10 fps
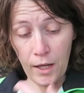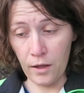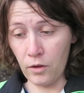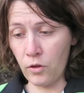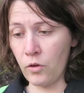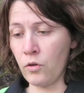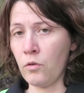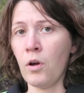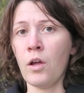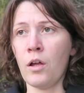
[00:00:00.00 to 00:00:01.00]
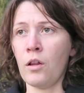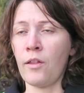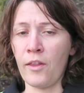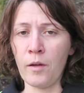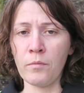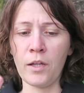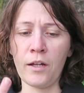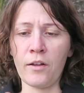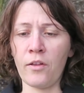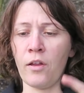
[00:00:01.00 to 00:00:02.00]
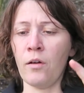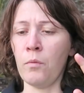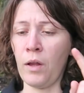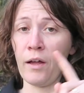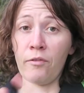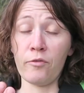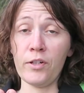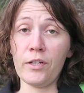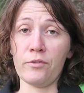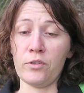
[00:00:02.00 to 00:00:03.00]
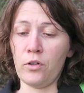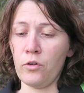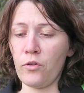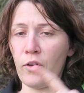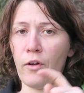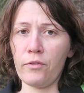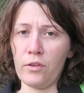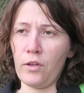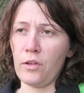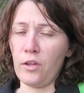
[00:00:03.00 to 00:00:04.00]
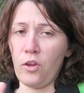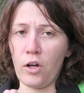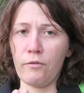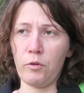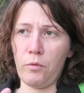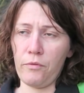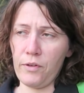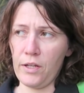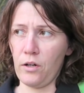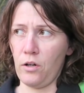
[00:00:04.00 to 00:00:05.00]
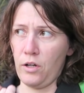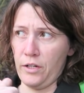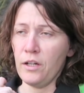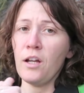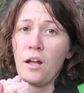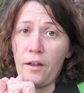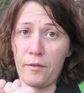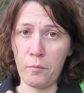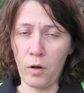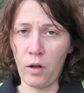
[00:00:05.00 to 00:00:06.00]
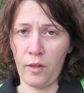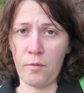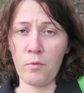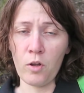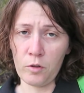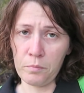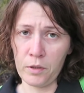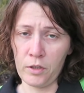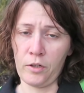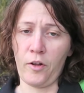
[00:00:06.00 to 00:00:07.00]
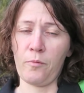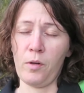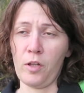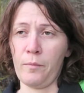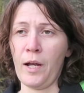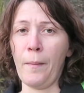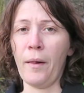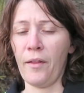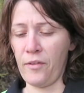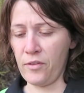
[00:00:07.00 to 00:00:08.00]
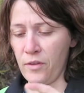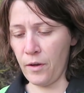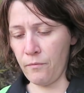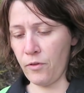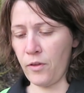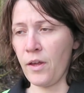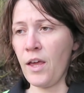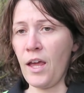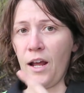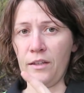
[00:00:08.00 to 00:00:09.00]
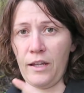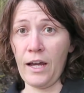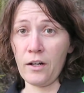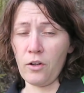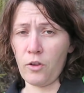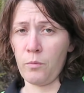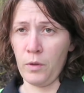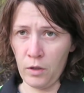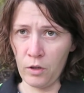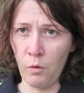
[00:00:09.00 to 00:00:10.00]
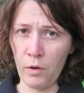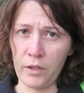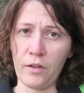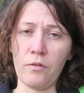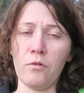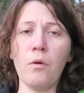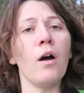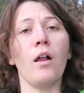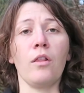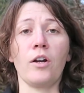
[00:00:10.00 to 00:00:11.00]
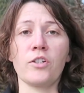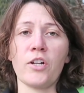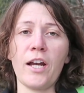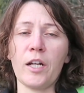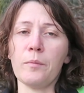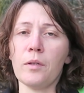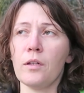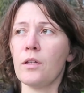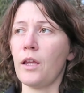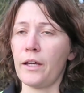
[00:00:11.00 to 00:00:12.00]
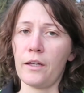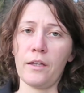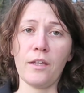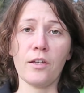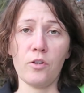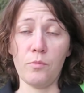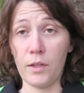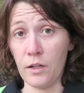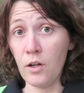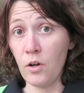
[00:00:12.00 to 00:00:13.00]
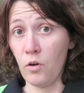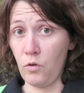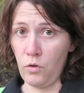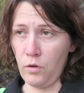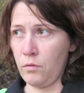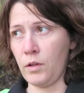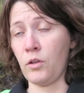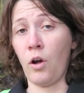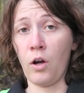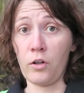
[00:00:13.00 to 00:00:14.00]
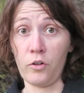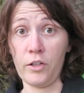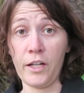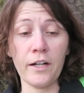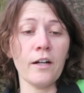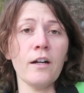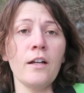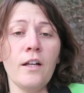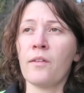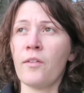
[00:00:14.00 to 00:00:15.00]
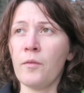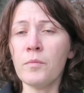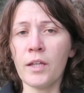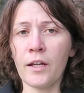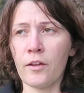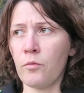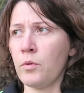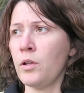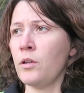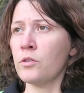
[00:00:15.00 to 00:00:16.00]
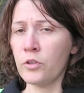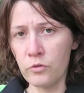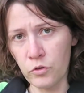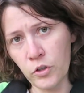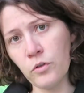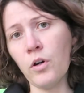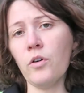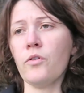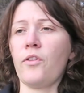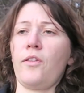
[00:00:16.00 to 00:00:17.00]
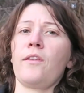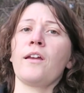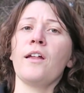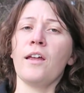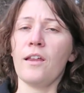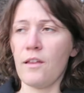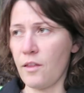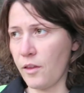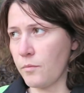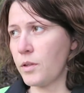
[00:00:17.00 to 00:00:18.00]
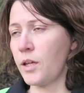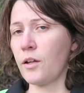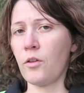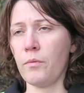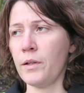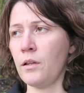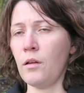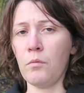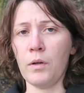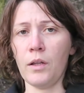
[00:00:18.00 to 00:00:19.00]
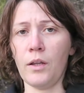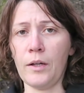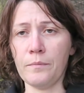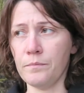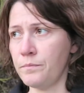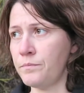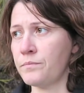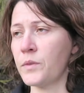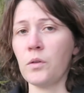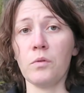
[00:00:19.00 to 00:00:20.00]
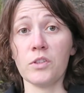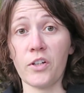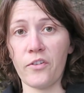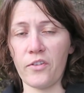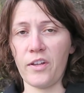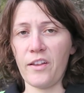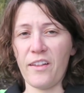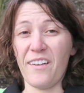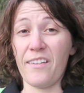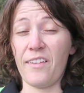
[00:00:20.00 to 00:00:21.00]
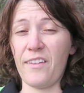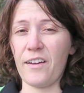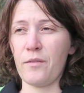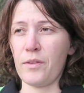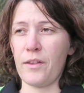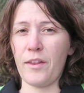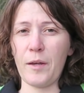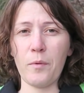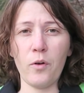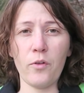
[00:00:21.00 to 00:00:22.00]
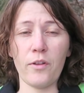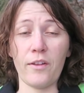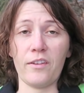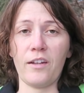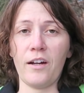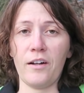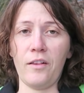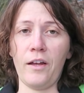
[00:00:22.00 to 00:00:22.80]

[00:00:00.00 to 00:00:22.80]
And so some ticks will have 3 different hosts. Often the larva will feed on a smaller bird or a smaller mammal, and then the nymphs and the adults will go on to a larger animal like a human or a dog or a deer. Some ticks will do 2 hosts, and then some ticks will just stick with the same host his entire